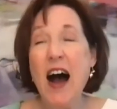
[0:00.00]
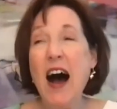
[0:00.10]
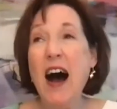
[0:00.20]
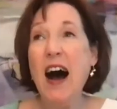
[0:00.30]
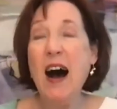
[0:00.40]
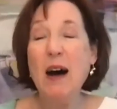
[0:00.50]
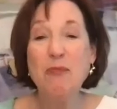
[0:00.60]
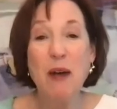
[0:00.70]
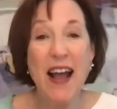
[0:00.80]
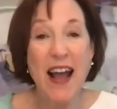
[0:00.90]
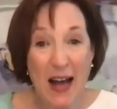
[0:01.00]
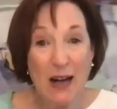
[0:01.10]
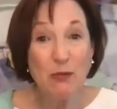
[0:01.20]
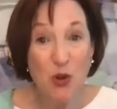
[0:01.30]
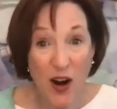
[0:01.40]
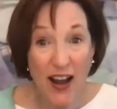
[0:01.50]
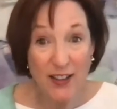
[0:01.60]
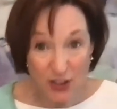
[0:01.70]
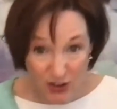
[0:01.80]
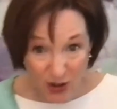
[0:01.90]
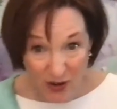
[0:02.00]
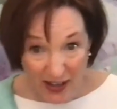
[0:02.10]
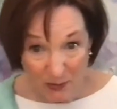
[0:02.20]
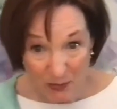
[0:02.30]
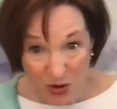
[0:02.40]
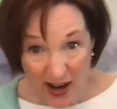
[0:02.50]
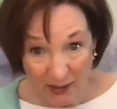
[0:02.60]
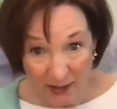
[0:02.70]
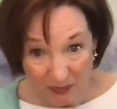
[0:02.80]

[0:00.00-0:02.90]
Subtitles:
by Adam Grant. Do you know Adam Grant?